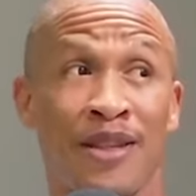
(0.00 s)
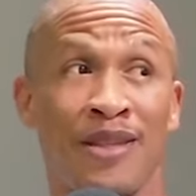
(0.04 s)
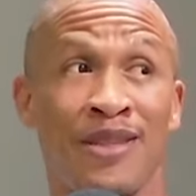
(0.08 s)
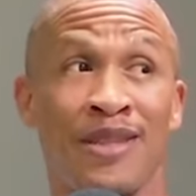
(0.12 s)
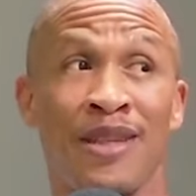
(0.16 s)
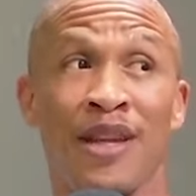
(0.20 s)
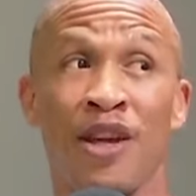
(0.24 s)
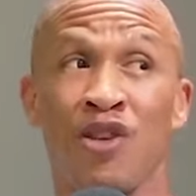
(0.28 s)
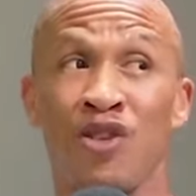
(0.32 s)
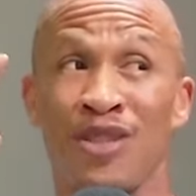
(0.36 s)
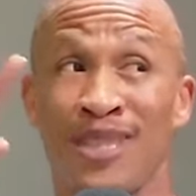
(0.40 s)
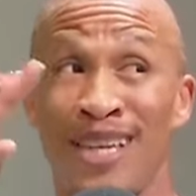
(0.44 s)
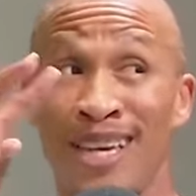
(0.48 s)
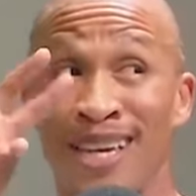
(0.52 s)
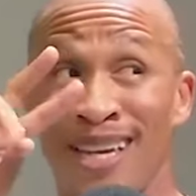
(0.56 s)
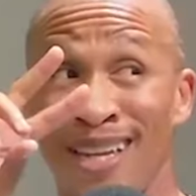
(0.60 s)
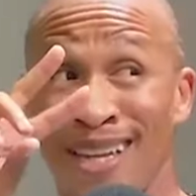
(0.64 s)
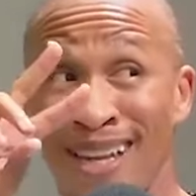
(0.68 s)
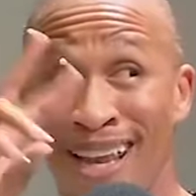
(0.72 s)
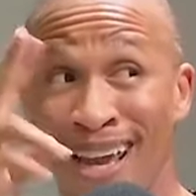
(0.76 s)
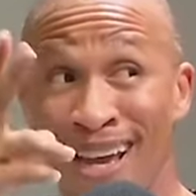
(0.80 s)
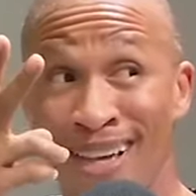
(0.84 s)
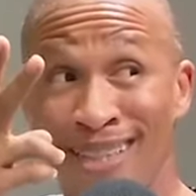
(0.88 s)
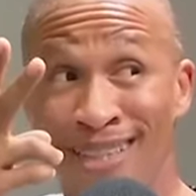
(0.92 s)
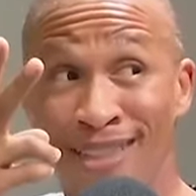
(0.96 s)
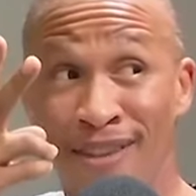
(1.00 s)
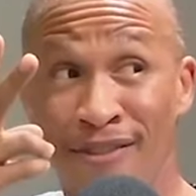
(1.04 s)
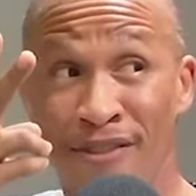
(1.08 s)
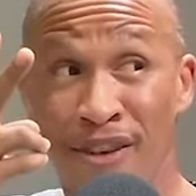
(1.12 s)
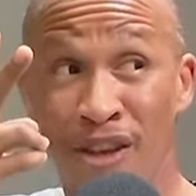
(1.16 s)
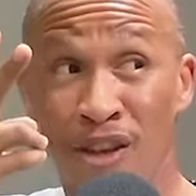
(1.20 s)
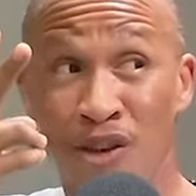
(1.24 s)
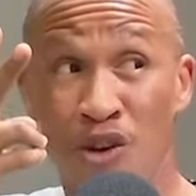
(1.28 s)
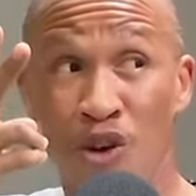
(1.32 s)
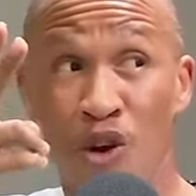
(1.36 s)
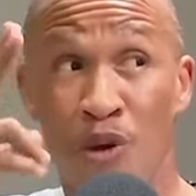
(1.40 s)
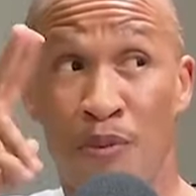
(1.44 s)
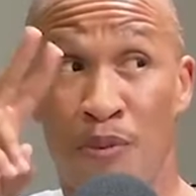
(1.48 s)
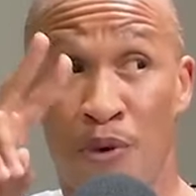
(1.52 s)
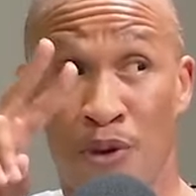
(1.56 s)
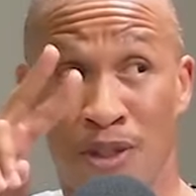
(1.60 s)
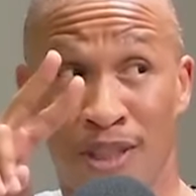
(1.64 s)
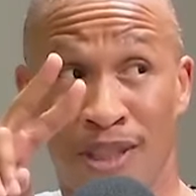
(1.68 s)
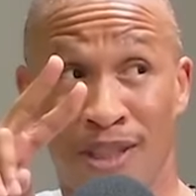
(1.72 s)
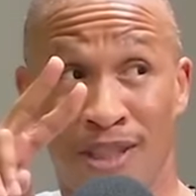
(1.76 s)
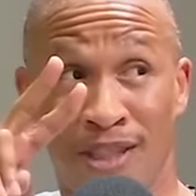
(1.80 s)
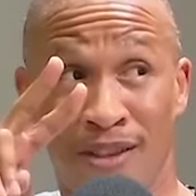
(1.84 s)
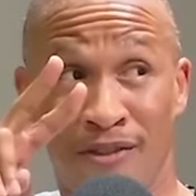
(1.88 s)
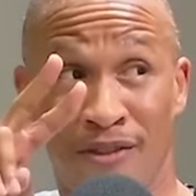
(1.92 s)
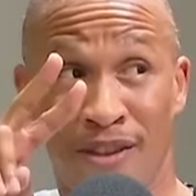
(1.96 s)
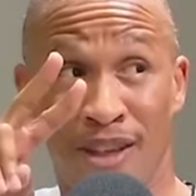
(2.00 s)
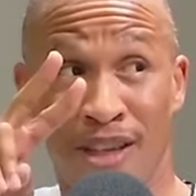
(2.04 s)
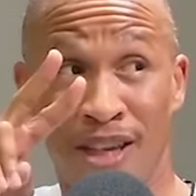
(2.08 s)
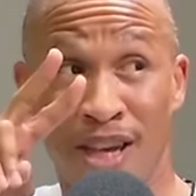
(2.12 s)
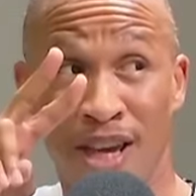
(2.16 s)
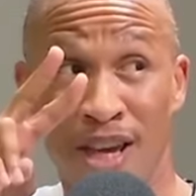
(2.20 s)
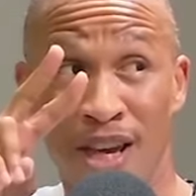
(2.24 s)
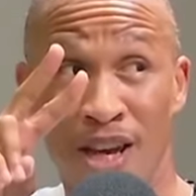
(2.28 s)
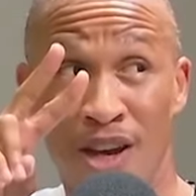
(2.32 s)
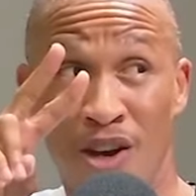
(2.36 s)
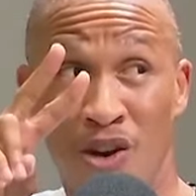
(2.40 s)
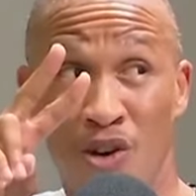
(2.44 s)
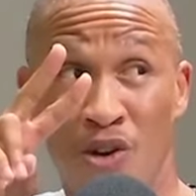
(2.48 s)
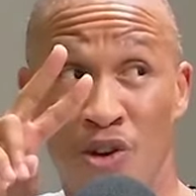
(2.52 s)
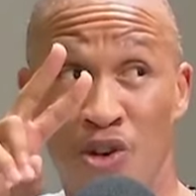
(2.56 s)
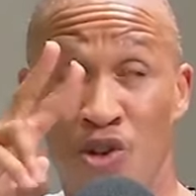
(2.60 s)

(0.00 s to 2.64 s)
It's either you take it negatively or positively, or, positively.